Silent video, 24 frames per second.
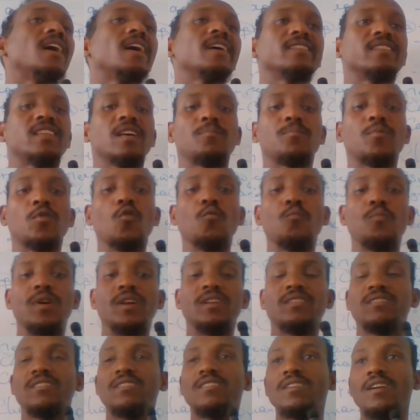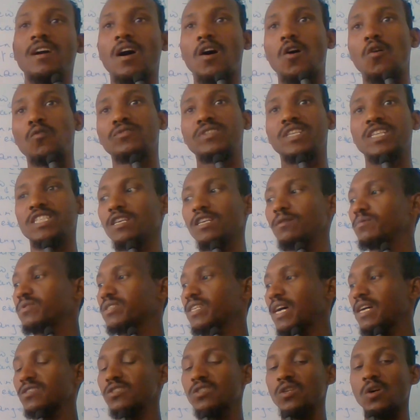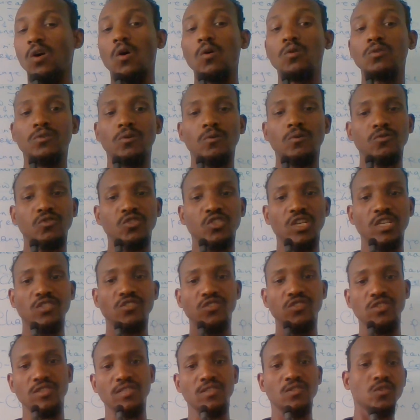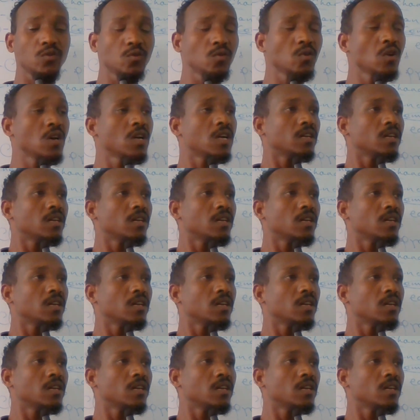the property of the substance also changes into